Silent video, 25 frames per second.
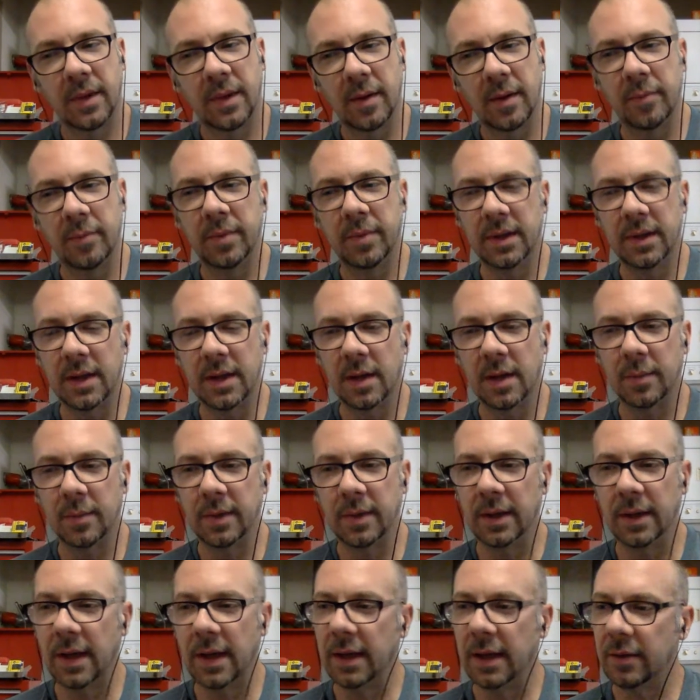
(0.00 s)

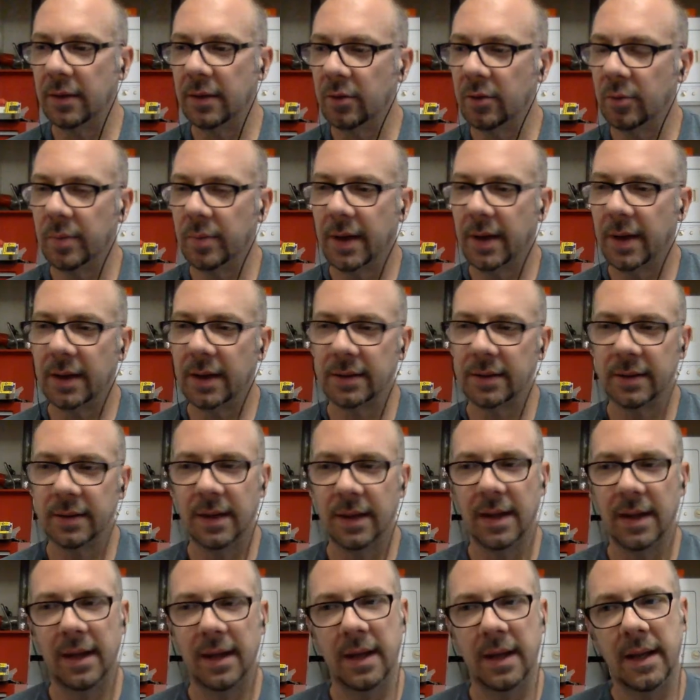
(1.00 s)
becoming a nomad
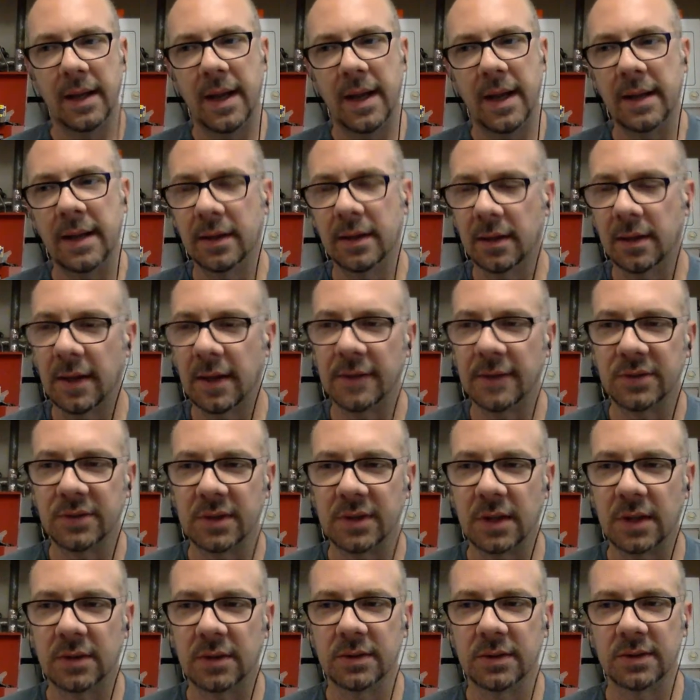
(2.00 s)
and the
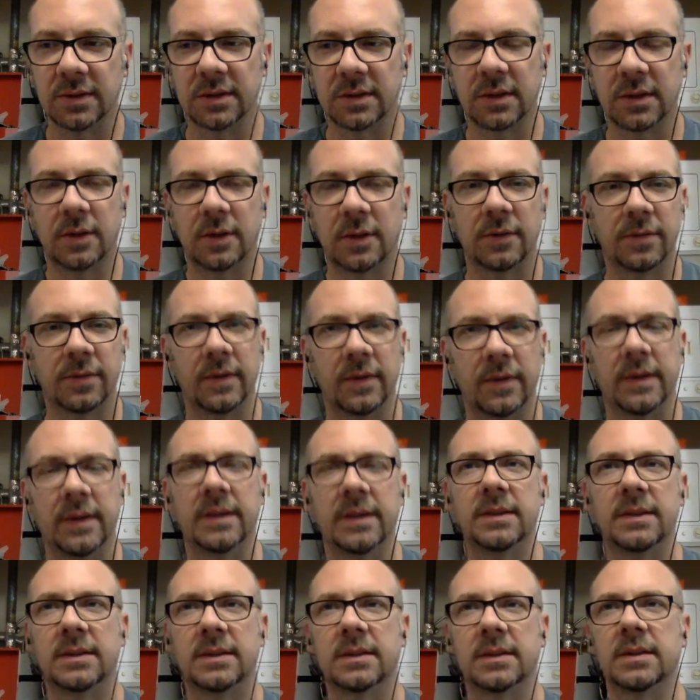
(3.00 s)
lifestyle itself
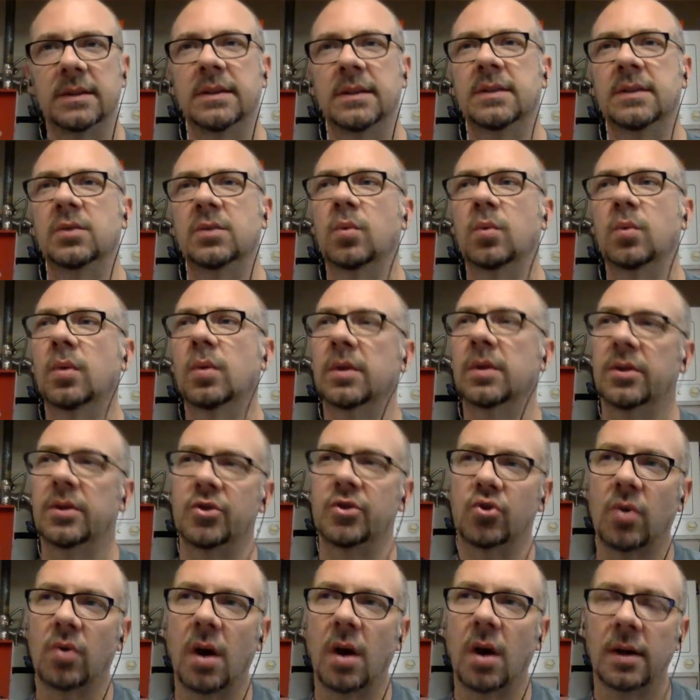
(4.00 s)
is what the
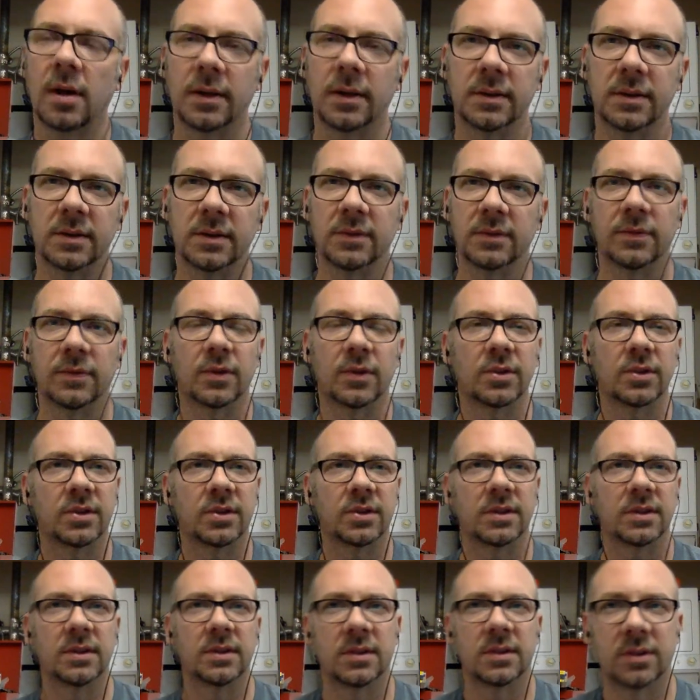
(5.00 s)
draw is
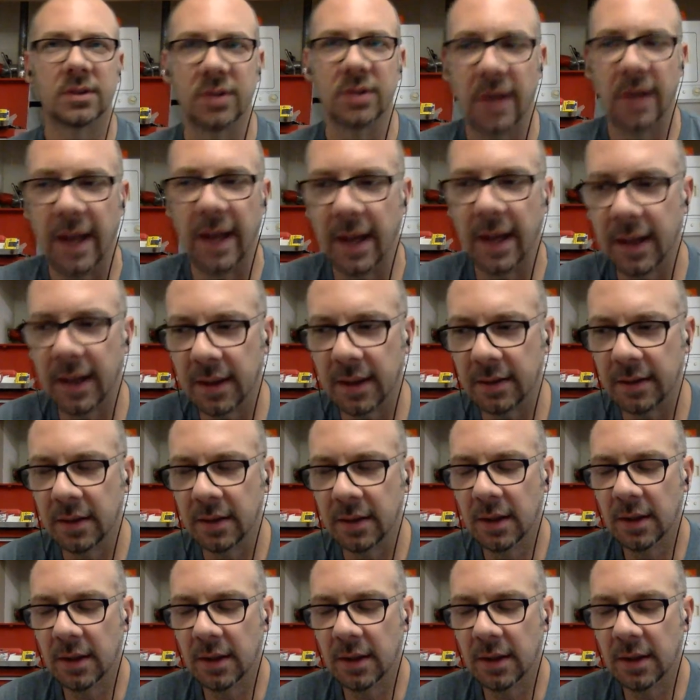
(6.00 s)
versus a